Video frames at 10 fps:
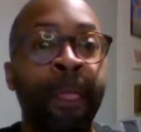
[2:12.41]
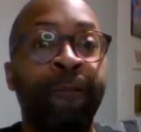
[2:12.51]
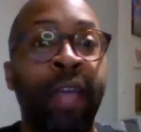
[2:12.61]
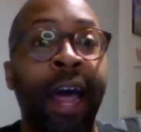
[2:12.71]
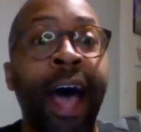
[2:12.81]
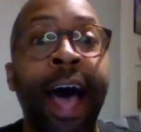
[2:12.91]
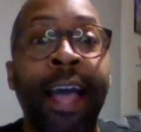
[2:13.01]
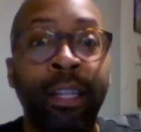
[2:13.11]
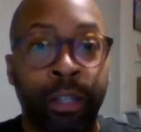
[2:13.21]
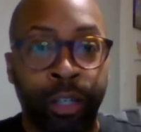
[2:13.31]
that
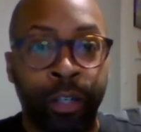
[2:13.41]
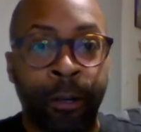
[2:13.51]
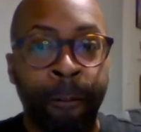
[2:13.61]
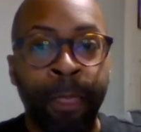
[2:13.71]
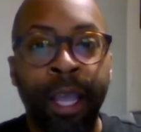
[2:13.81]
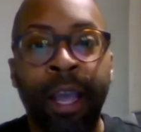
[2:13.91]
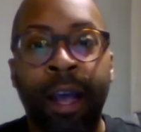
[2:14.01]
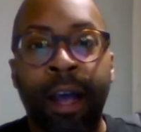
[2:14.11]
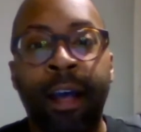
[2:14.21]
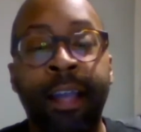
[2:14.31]
I learned
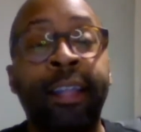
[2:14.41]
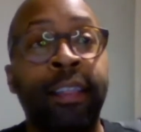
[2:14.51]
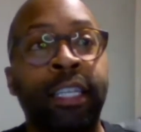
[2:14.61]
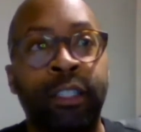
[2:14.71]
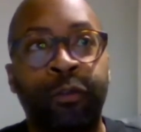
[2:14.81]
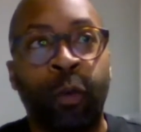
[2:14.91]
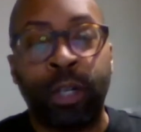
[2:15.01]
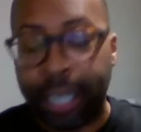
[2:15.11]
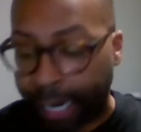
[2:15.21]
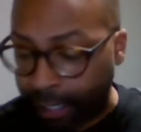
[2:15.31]
in these 4
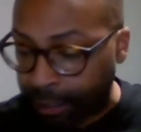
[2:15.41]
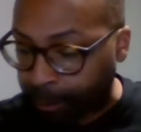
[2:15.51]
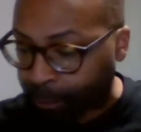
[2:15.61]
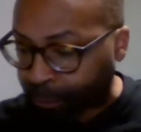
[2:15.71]
days.